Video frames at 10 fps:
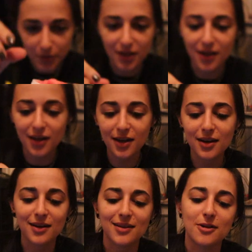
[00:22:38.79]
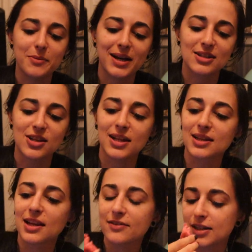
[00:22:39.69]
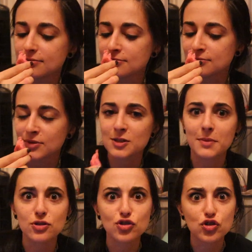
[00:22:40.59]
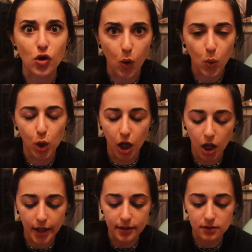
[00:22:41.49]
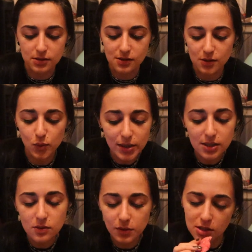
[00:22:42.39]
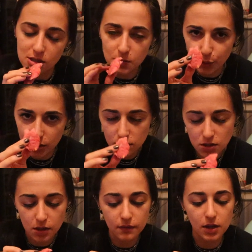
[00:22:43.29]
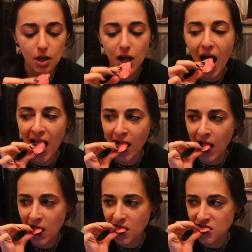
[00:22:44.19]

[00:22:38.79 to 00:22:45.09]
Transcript: pink. Oh my gosh, I love it. It smells so good and sweet with the sprinkles and everything. Mm.